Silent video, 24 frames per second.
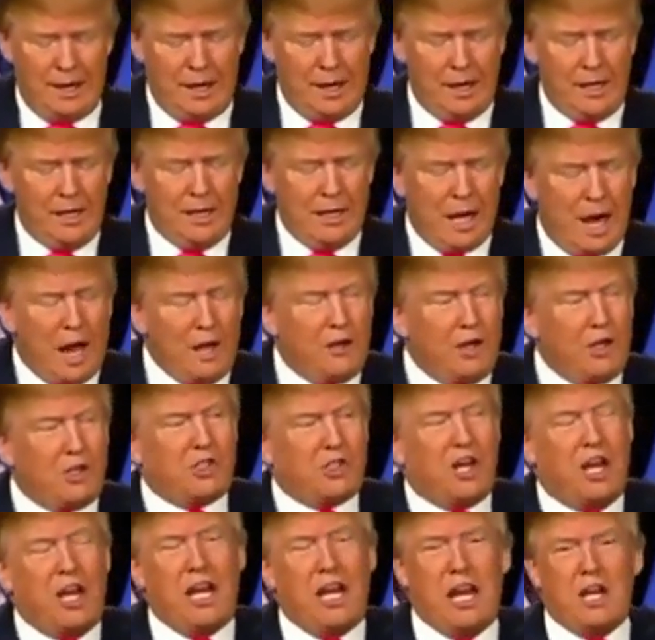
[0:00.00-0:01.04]
And this
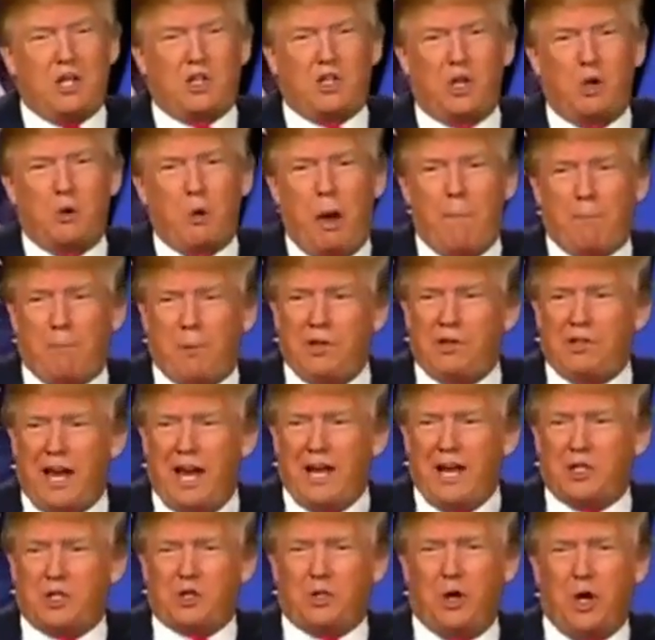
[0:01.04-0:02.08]
idiot, she represents
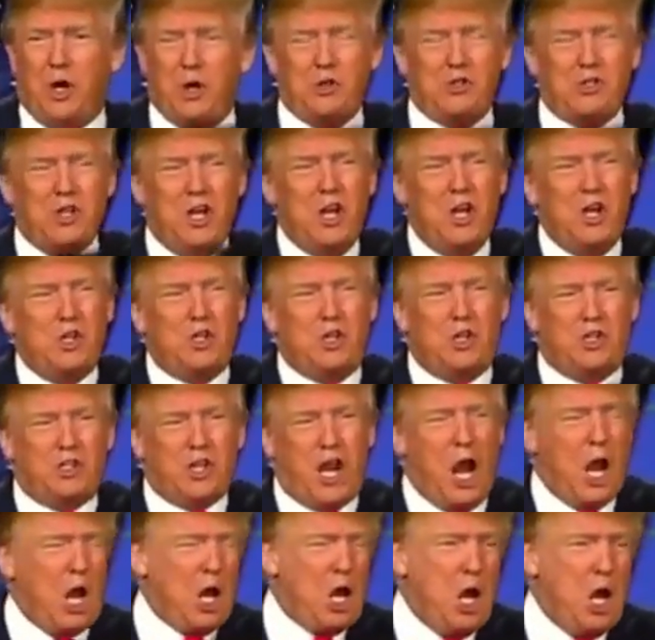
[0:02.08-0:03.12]
Cruz. She's
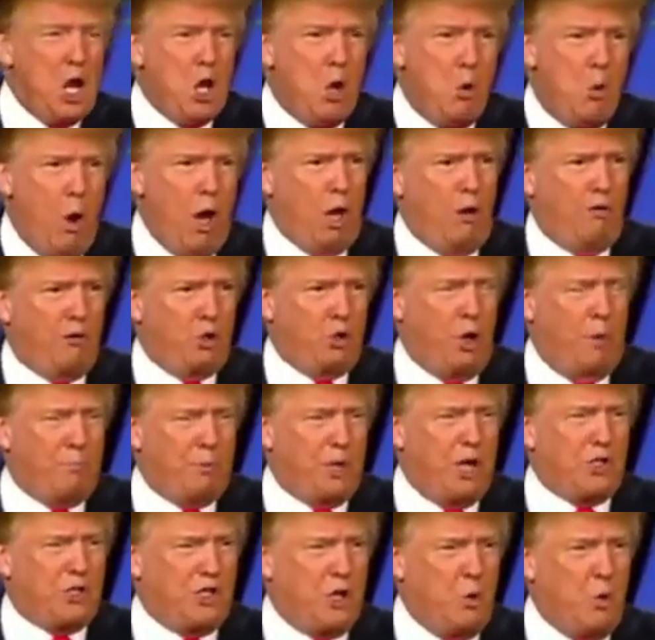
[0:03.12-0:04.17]
saying, well, if Trump
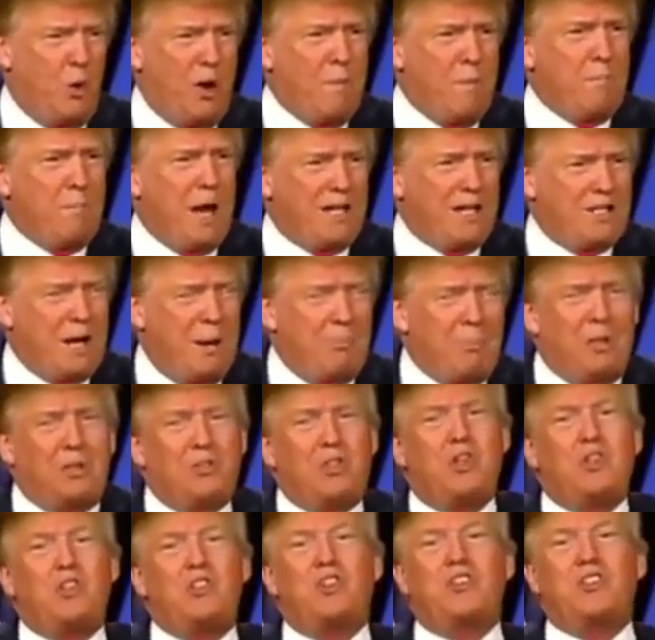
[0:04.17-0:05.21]
doesn't win by double
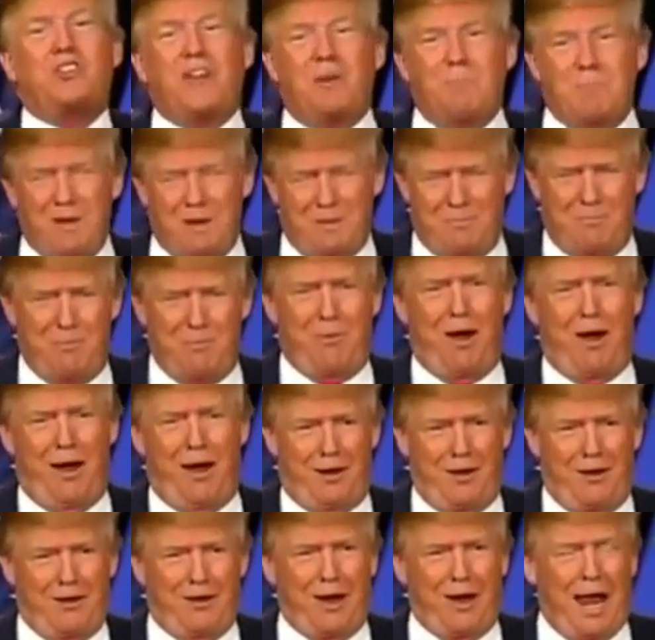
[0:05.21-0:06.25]
digits, give me a break,
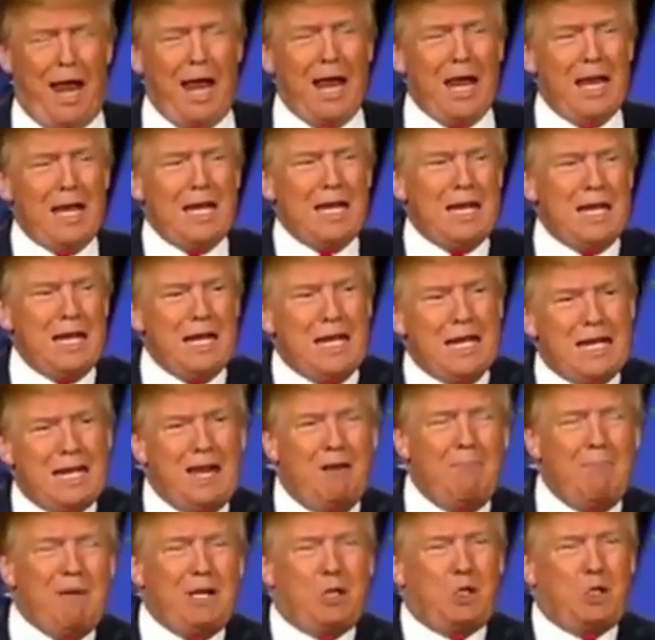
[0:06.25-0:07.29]
okay? Give
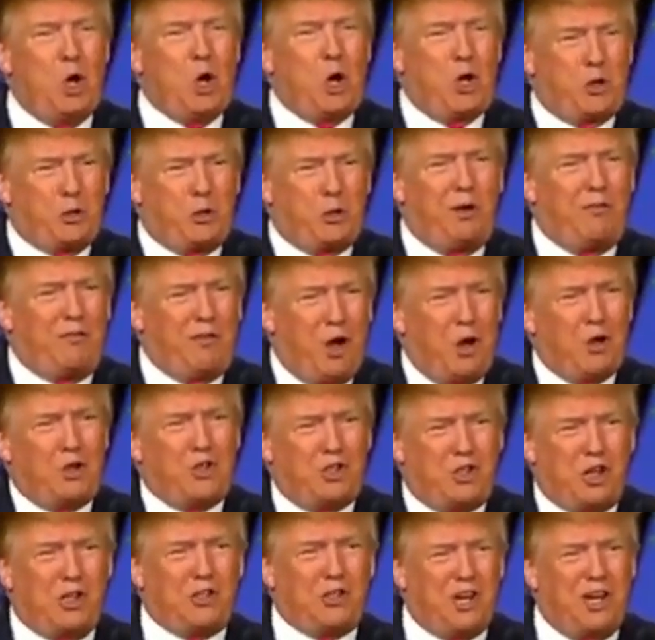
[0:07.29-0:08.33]
me 2 or 3 votes
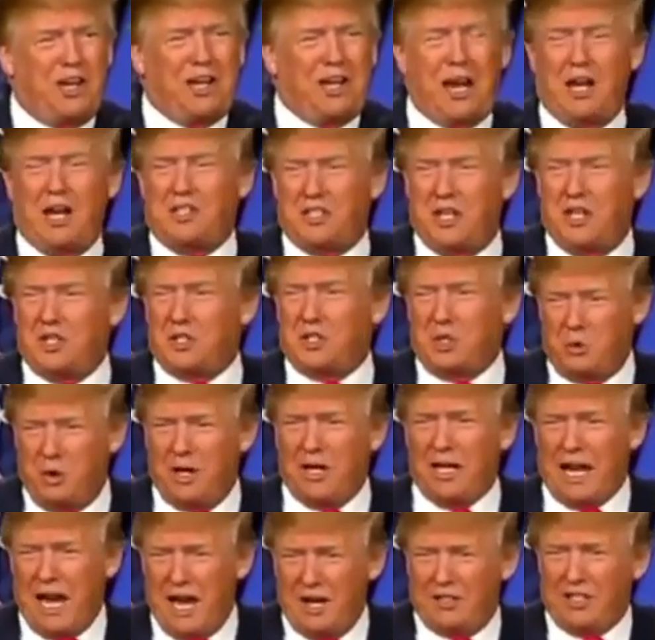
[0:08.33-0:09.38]
just in case there's a
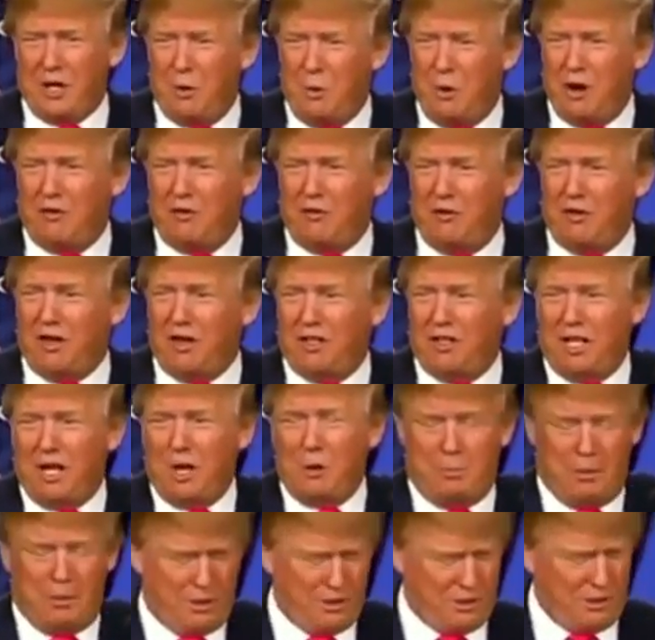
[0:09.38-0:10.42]
recount. I want to feel a little
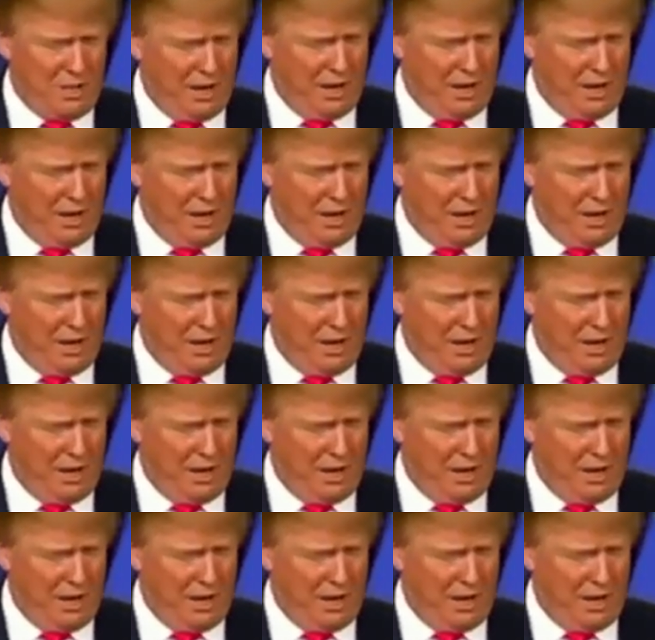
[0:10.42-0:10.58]
bit safe.